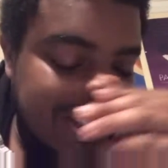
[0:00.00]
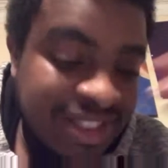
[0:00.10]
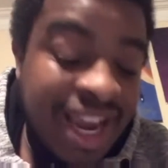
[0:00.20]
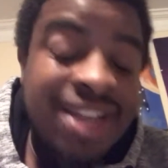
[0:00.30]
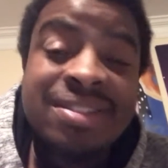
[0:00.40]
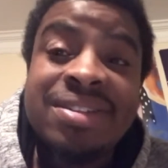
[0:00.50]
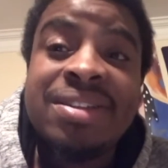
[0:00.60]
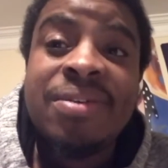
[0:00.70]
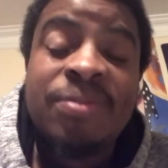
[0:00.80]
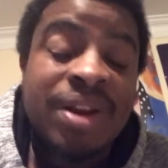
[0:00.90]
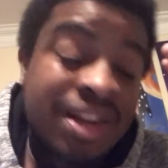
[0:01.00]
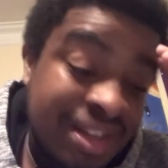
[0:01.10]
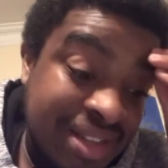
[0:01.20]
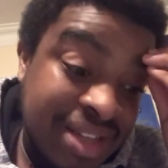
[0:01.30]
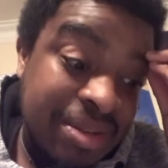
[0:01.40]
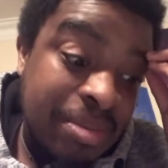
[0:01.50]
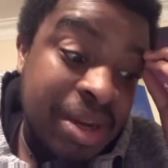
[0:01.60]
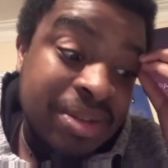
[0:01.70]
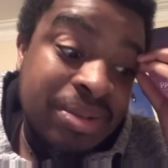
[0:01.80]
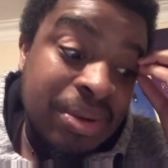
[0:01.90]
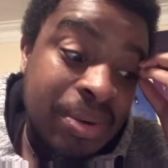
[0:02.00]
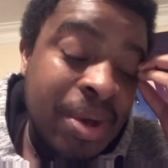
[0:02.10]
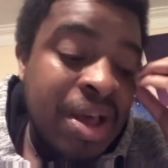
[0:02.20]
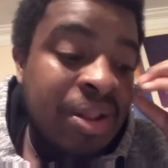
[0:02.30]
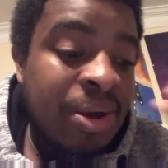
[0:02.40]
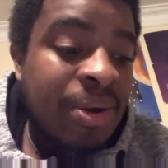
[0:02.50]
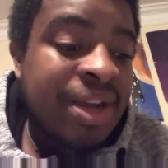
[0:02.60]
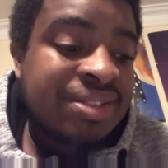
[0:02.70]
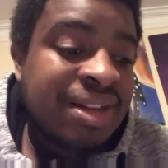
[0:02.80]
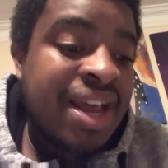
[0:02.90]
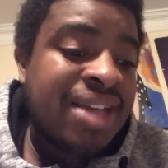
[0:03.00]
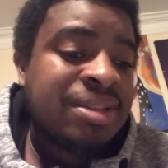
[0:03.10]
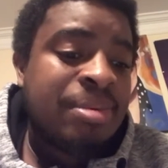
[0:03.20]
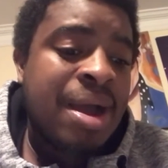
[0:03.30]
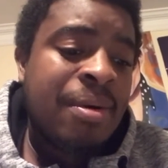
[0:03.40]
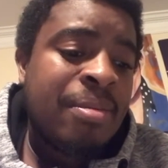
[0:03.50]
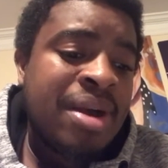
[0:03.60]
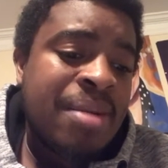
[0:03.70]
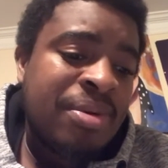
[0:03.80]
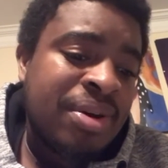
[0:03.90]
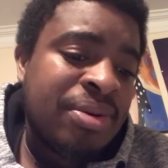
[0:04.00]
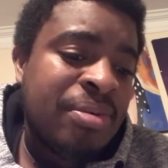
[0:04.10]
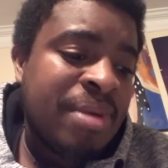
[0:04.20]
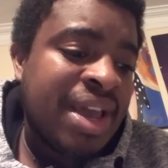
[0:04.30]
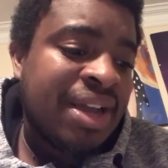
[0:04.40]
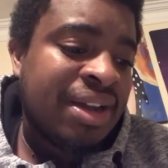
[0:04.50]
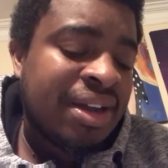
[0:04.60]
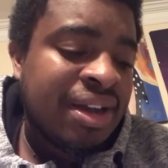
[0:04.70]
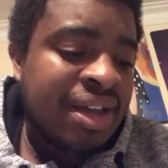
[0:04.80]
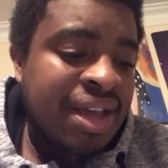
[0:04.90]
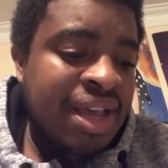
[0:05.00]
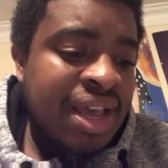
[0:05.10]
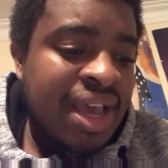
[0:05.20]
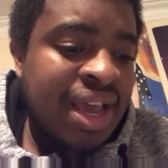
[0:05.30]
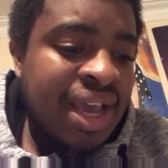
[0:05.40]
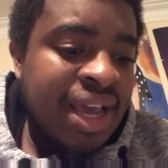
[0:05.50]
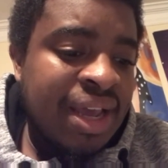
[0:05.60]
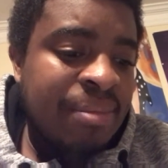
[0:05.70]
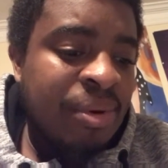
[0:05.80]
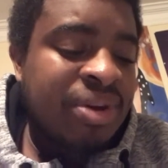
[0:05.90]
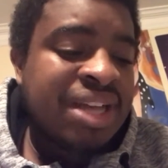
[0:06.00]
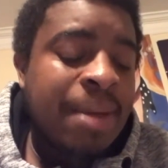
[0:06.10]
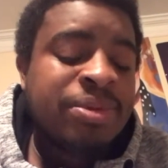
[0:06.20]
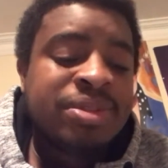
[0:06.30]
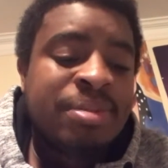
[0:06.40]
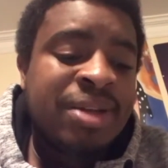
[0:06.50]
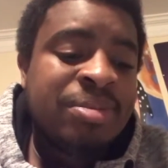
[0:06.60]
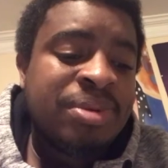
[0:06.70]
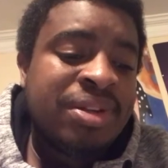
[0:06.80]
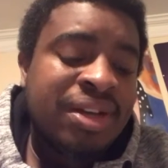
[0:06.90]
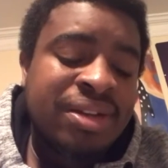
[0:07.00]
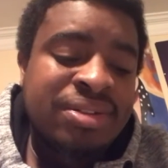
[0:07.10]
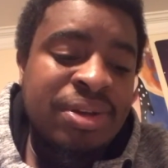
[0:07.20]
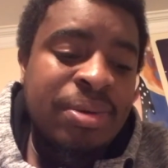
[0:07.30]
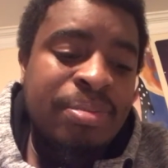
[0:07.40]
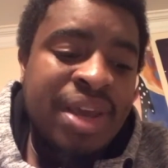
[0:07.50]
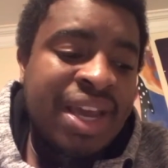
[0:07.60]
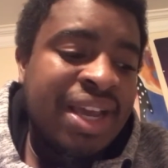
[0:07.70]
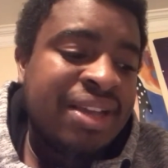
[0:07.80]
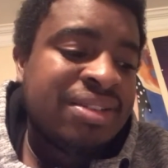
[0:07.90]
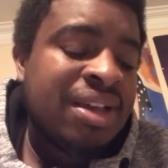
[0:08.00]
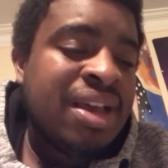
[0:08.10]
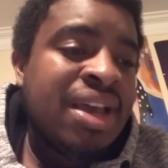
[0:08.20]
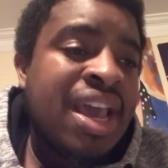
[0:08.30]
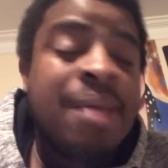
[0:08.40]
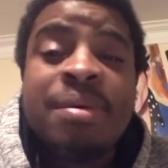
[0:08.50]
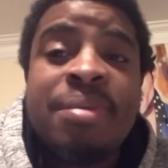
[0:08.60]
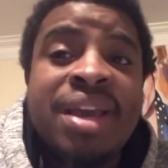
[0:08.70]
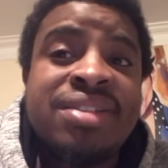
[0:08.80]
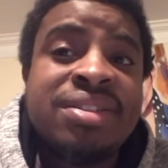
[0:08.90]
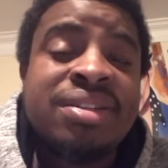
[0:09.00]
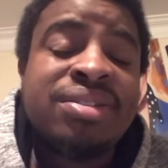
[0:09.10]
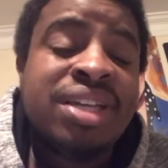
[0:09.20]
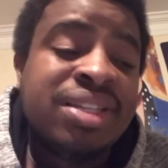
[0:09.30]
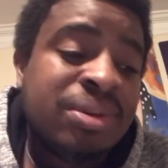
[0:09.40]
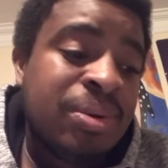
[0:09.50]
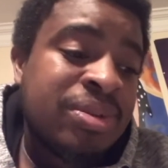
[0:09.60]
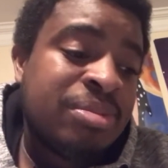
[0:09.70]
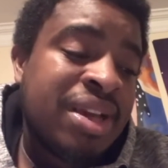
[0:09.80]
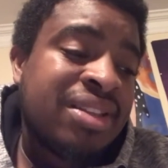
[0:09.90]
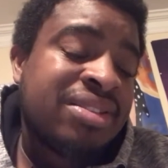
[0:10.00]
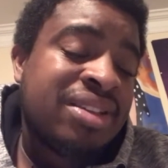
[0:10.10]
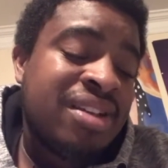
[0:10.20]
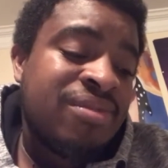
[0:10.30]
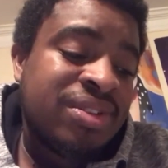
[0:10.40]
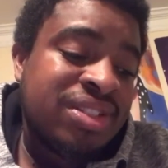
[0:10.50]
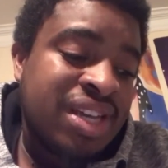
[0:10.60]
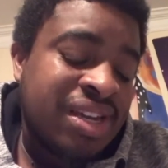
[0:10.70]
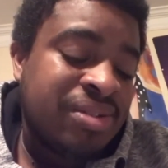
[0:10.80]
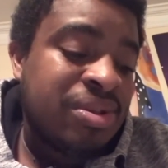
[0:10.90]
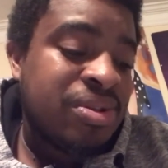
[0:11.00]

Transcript: His chances of winning this has diminished, though. Loa hits a nasty powerbomb on Omega, and more damage was about to be done until Page, Hangman Page and Chase Owens make the save with chairs.